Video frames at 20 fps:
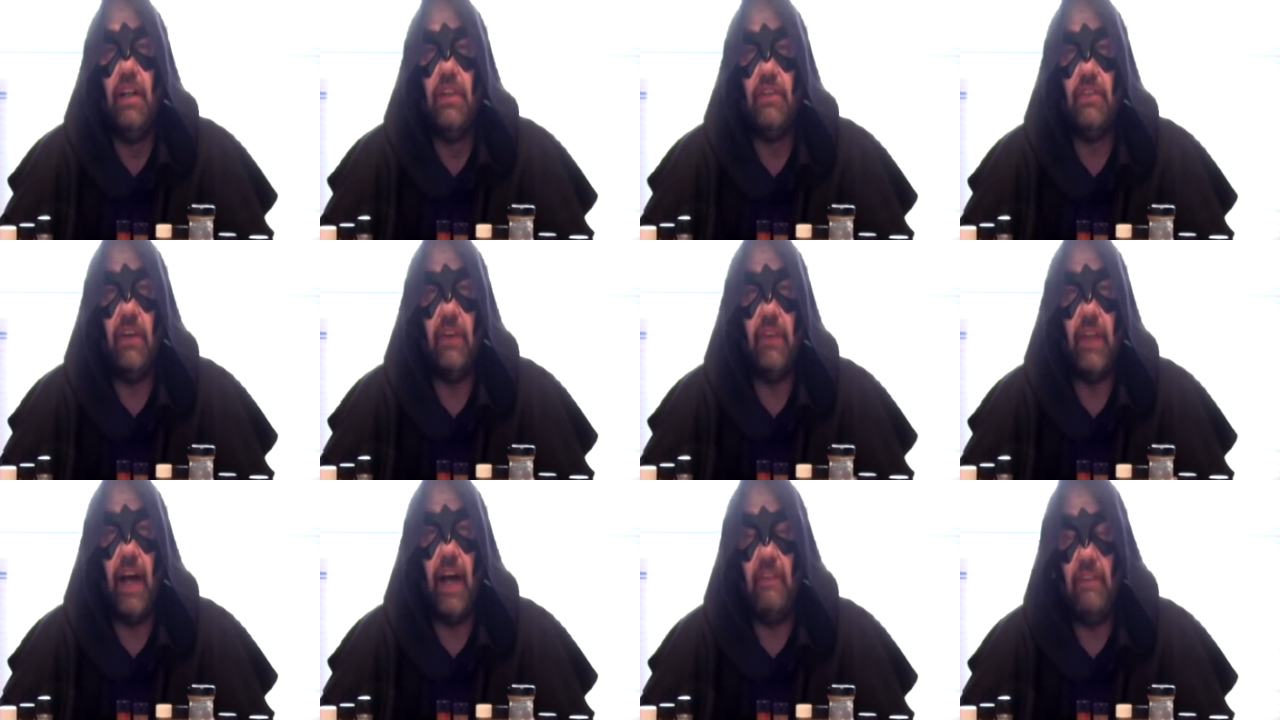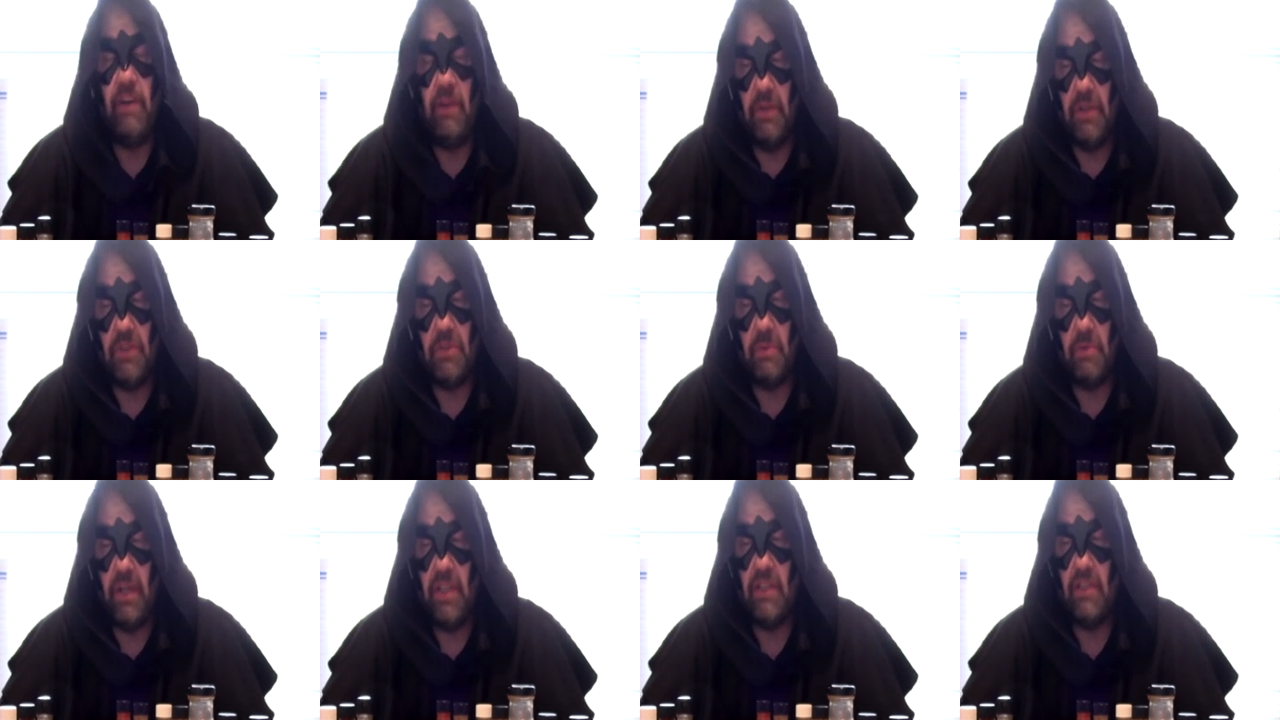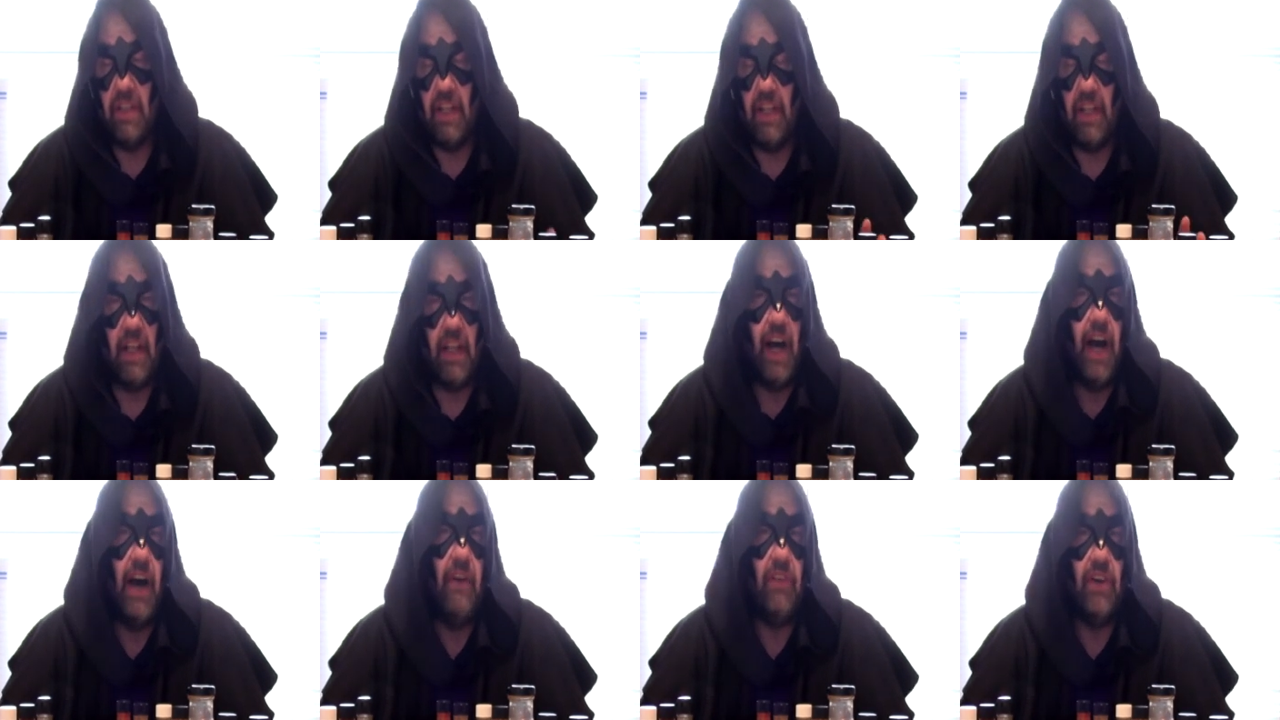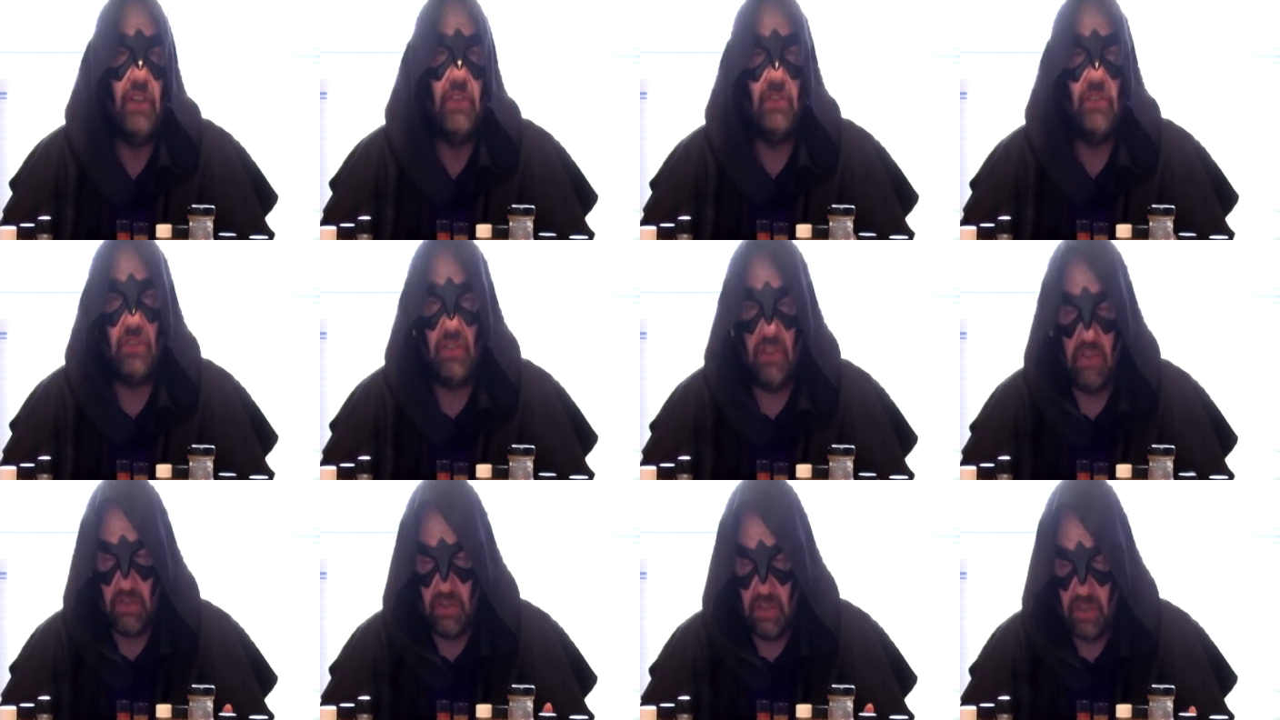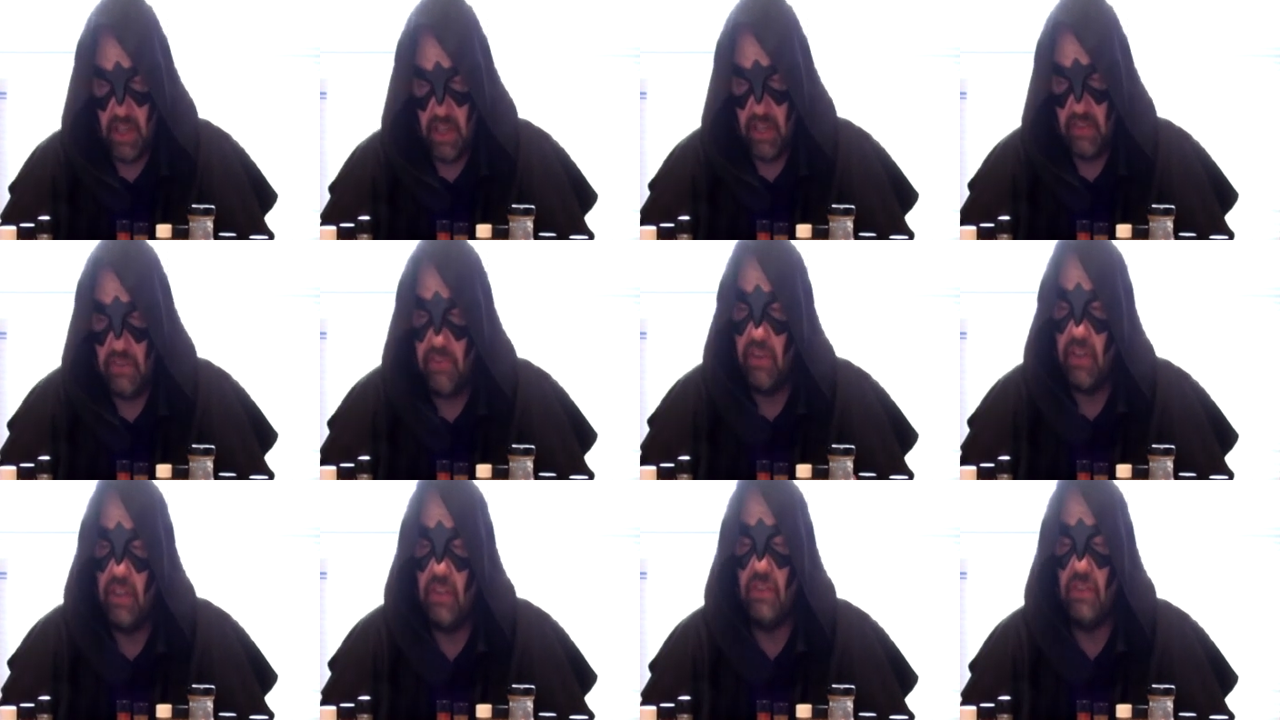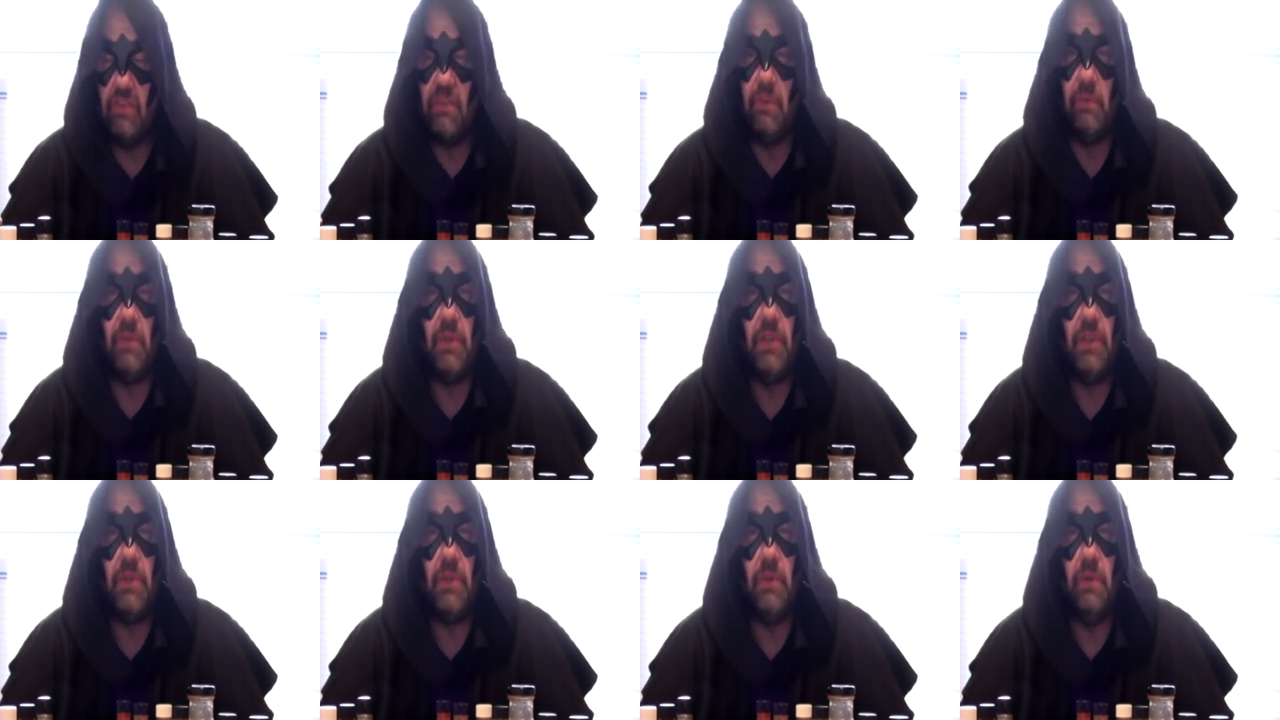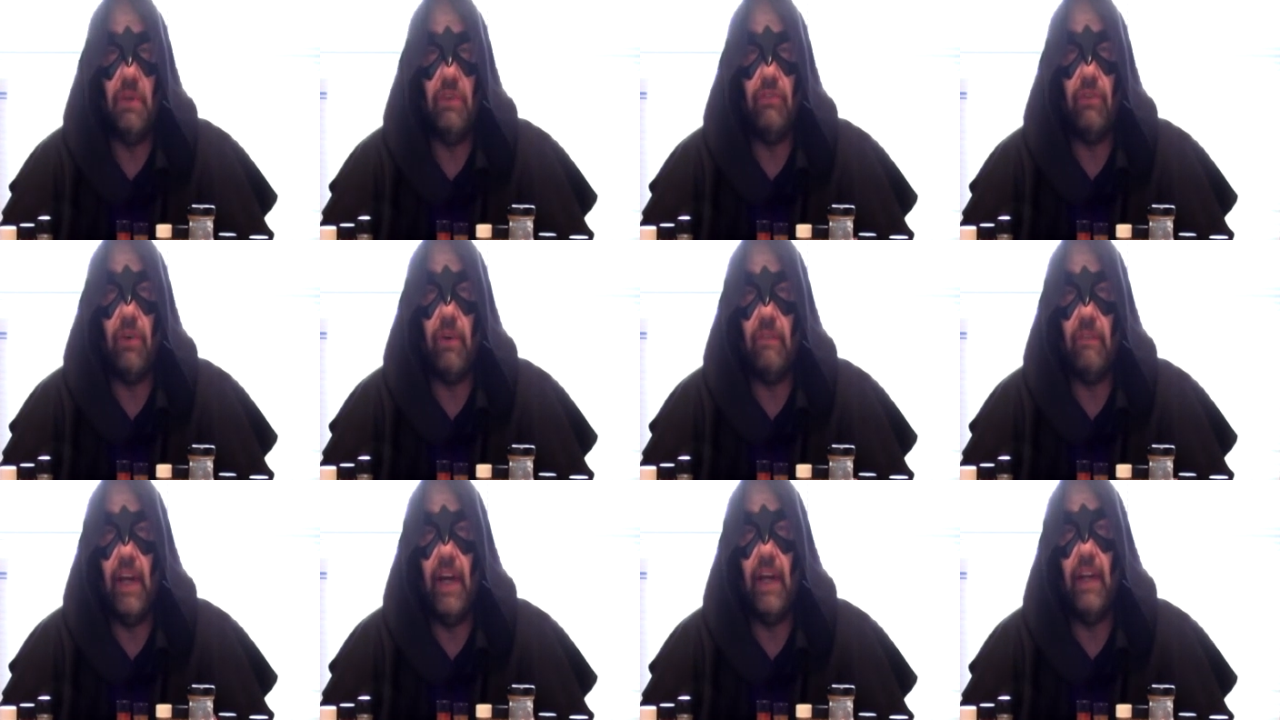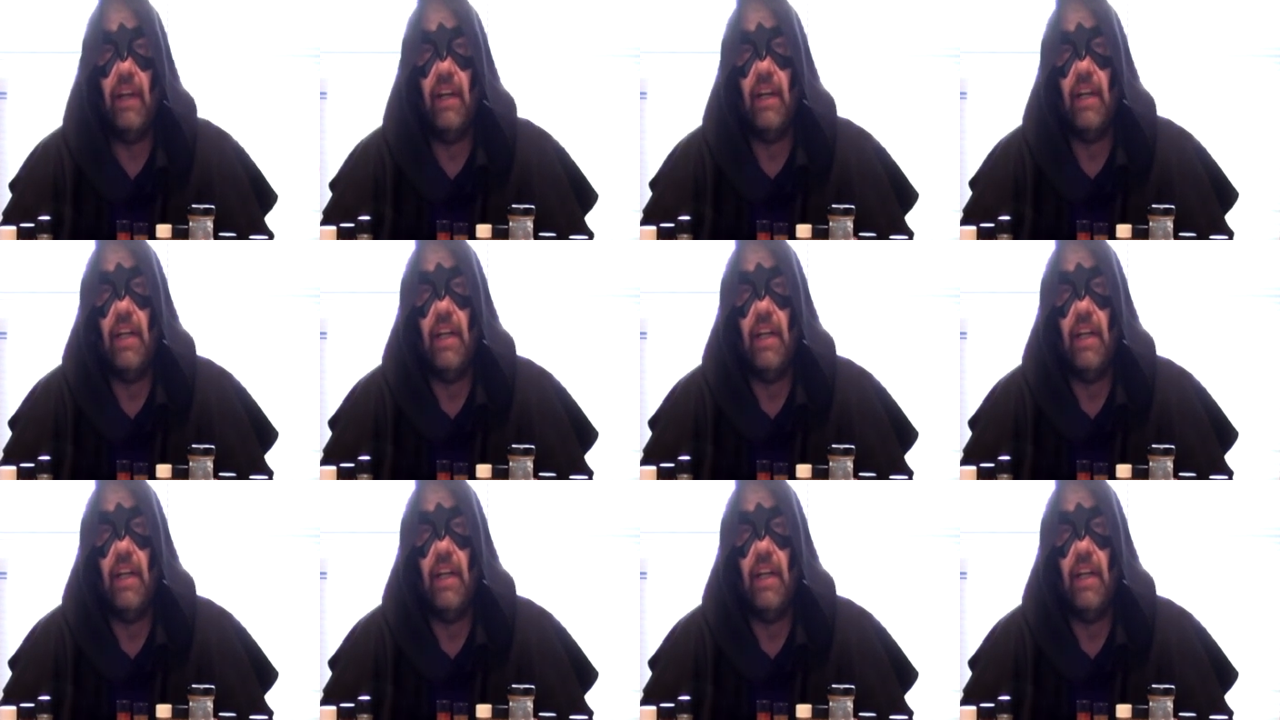So, that, I mean, there's a reason that the Hot Ones is so successful because it's a really cool format.